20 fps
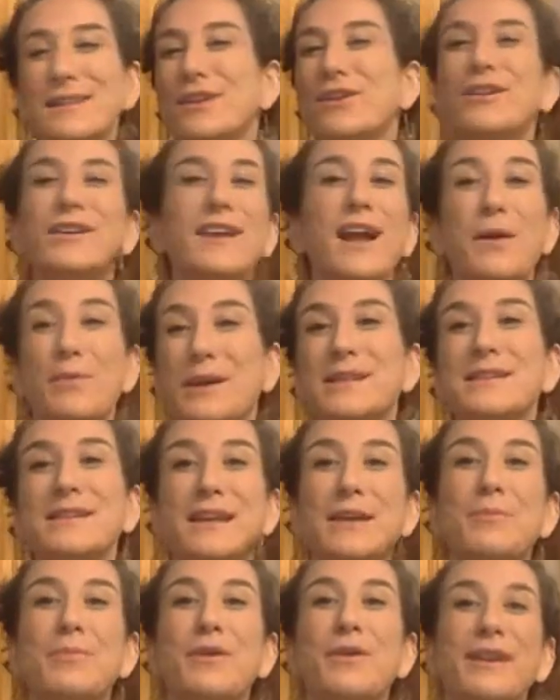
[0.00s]
I could not wait till
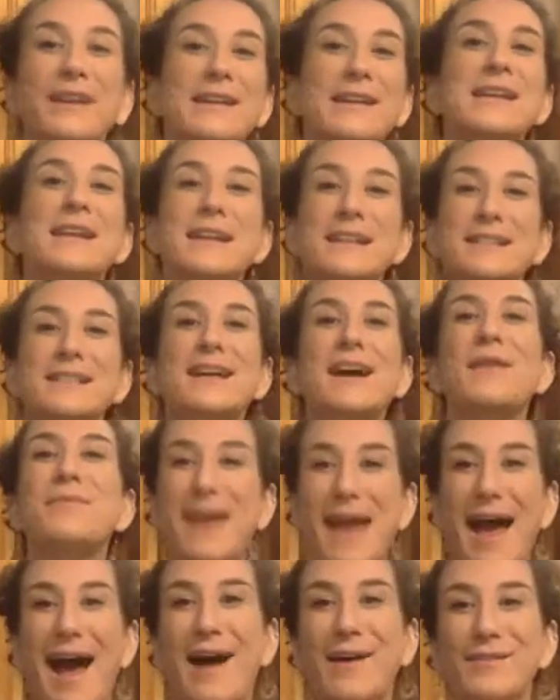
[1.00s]
April. It needed to come
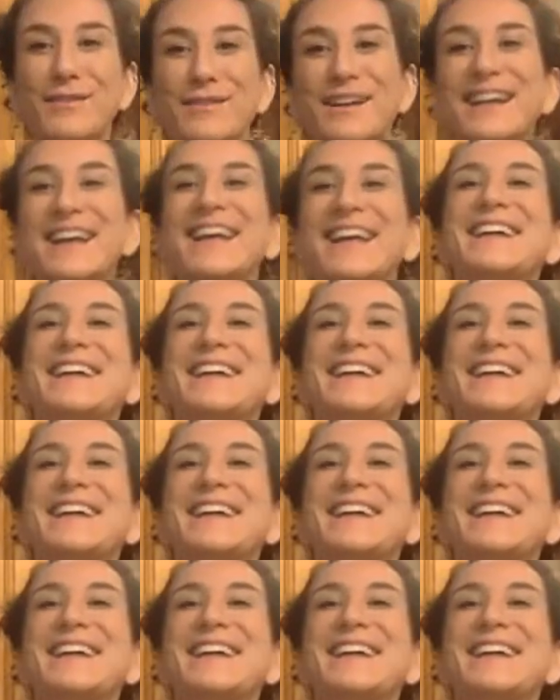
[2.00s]
now.